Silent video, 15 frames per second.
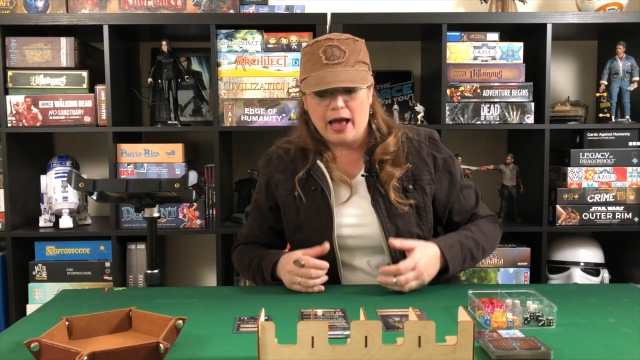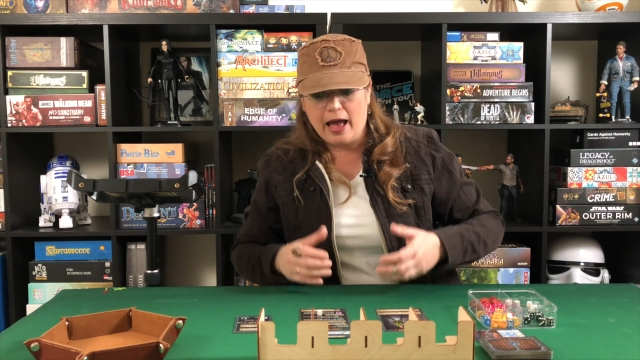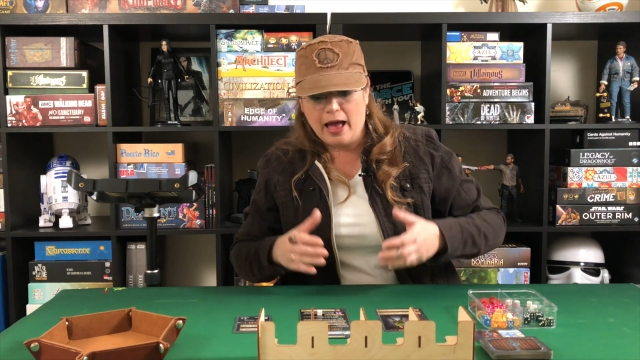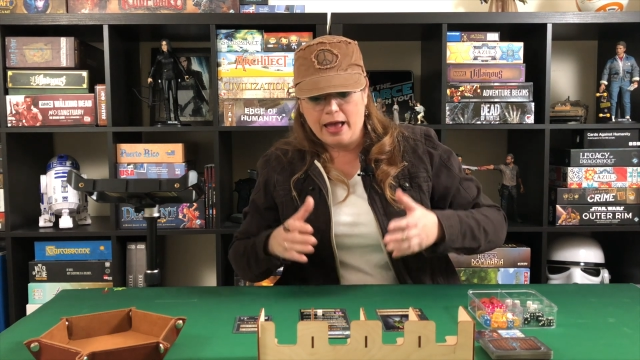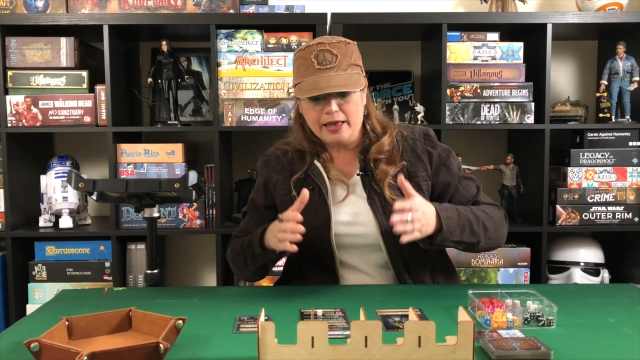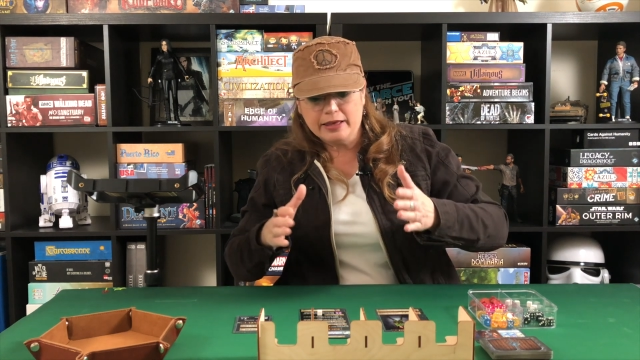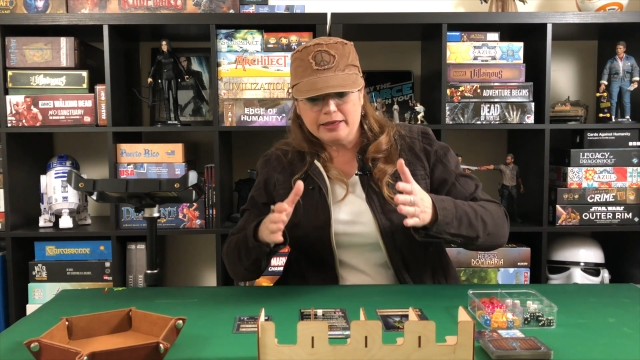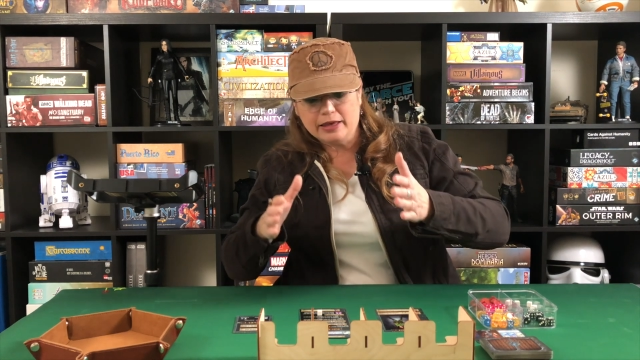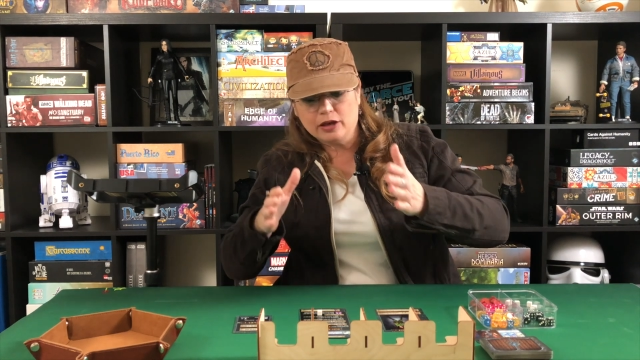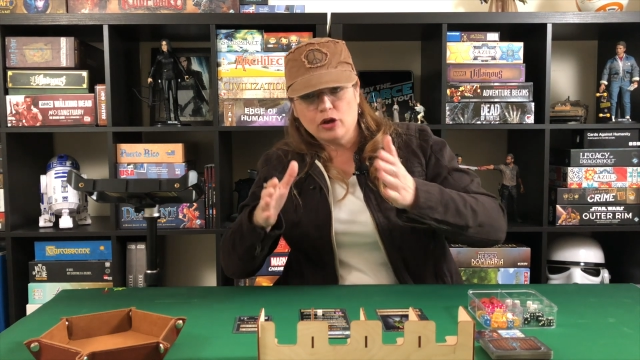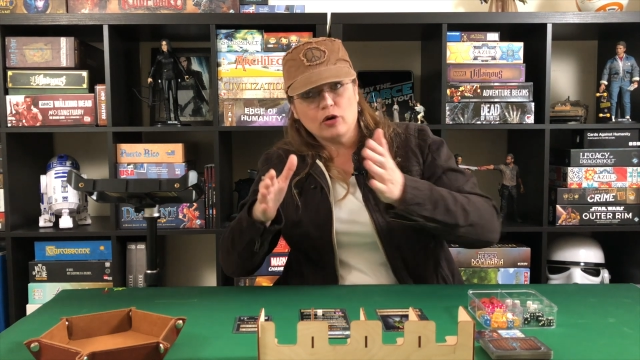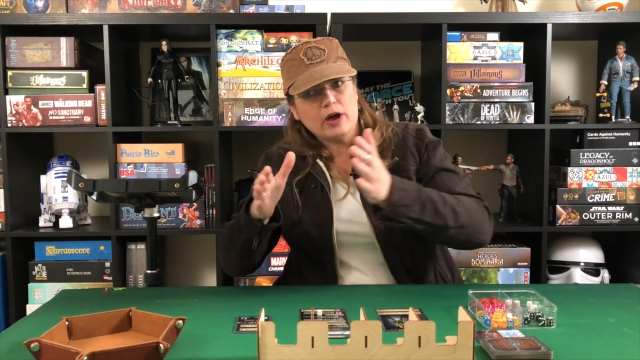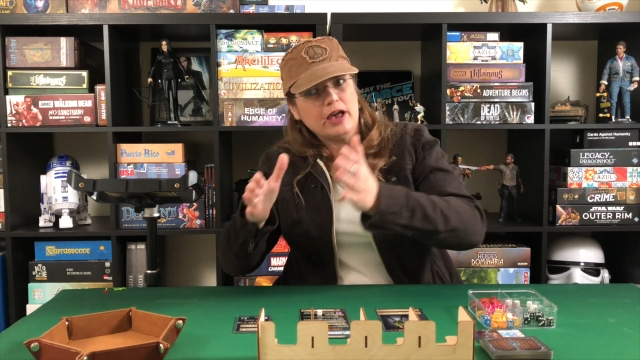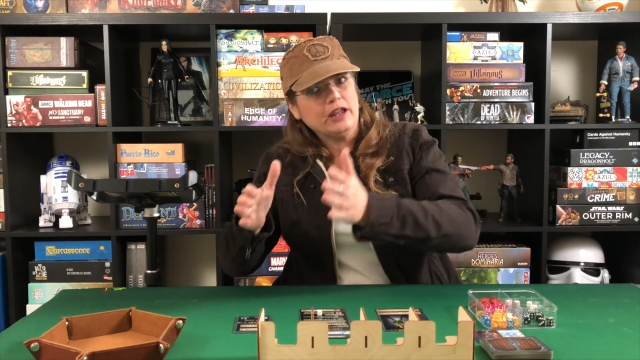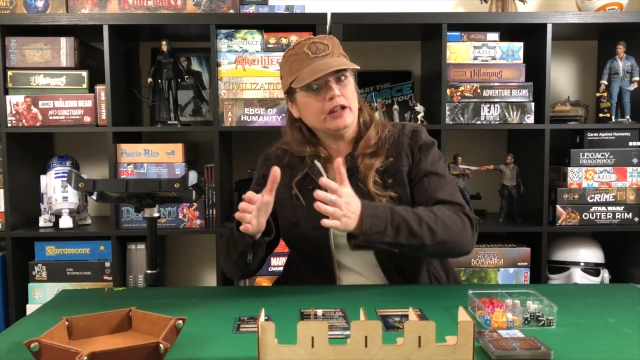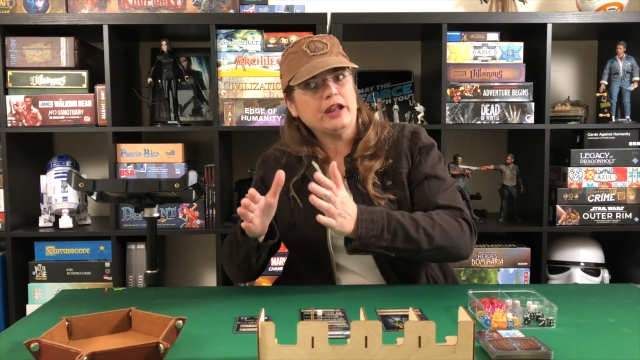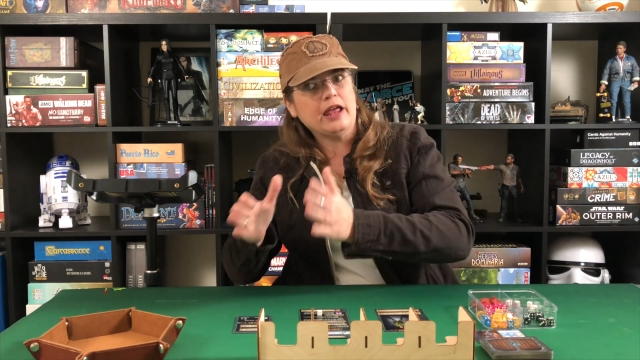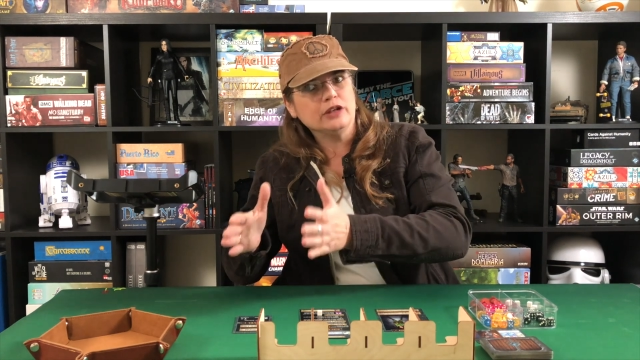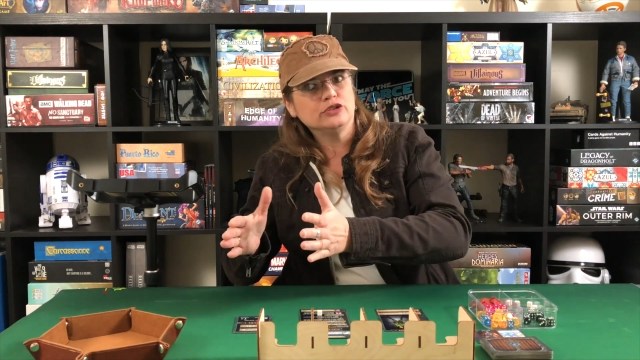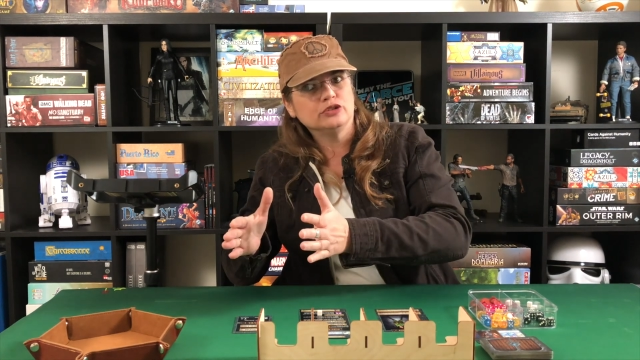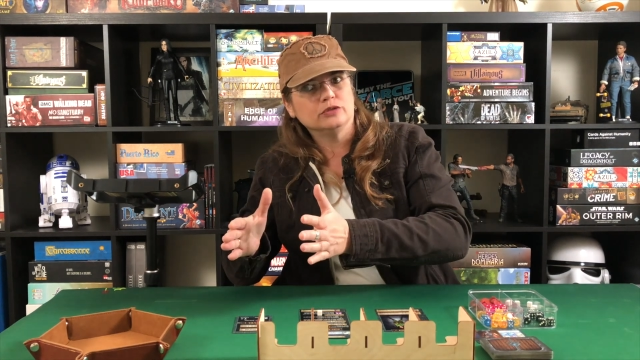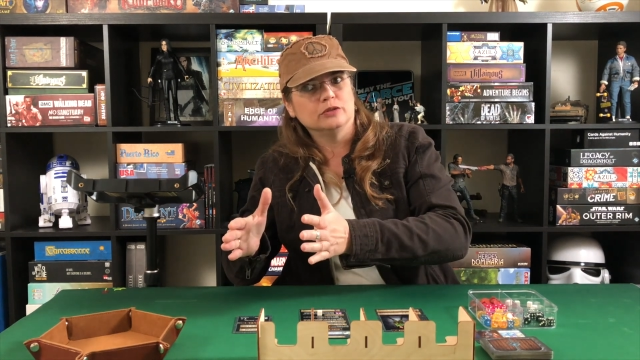I can go ahead and
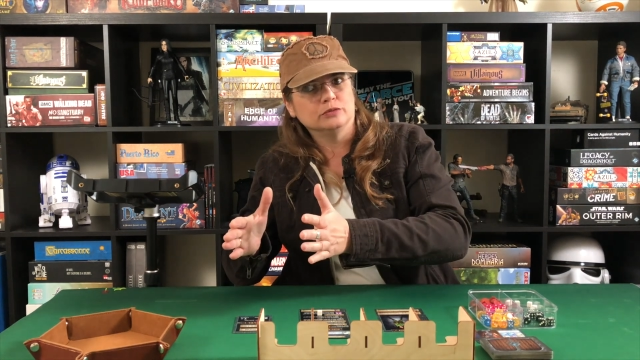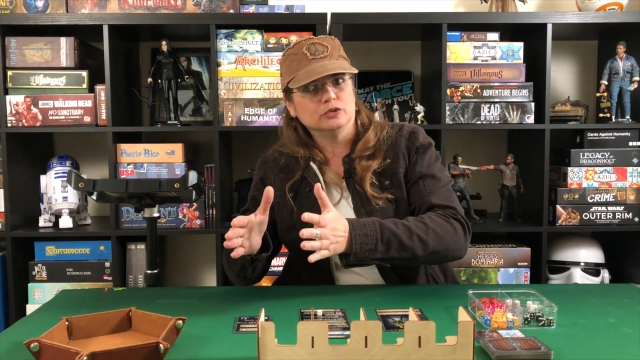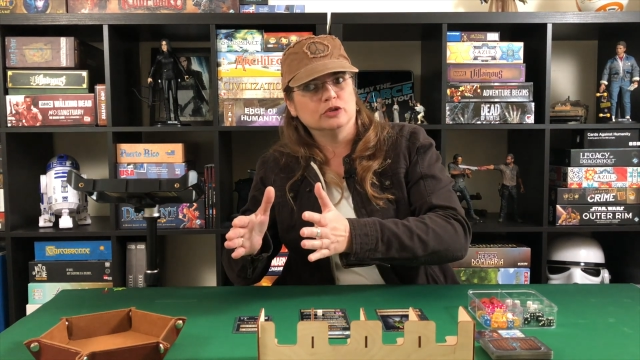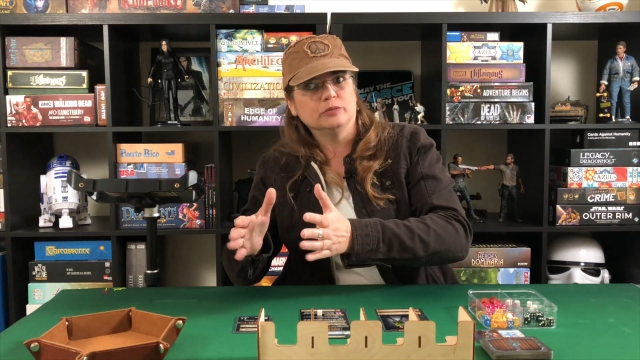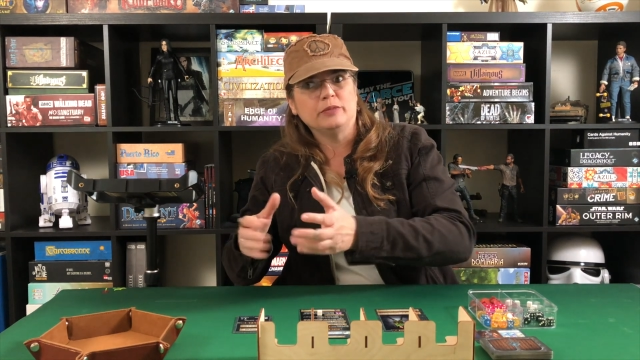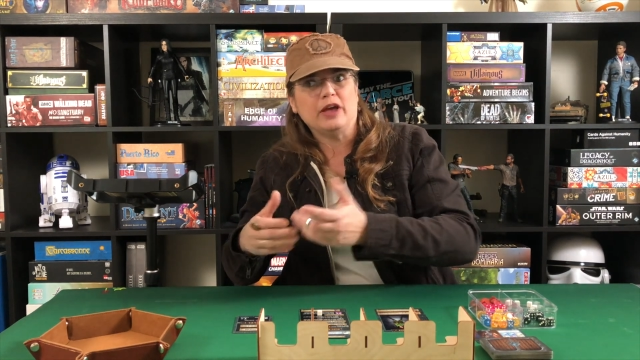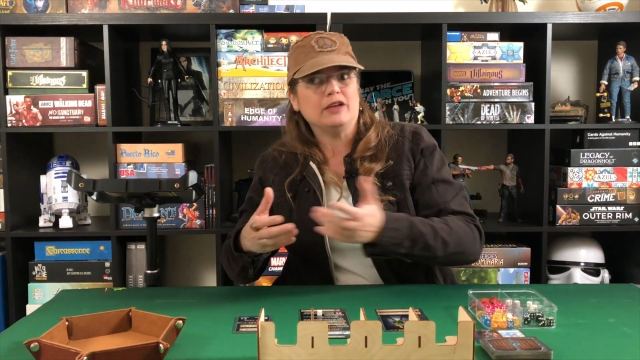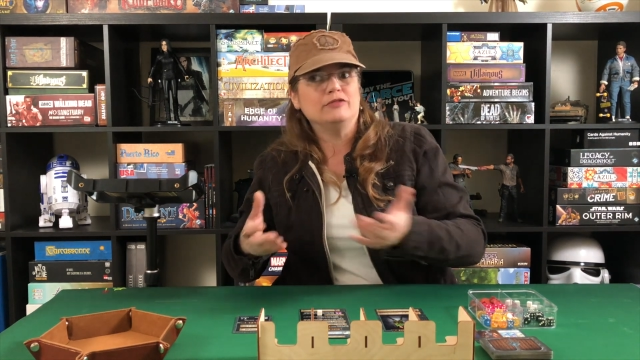enter a room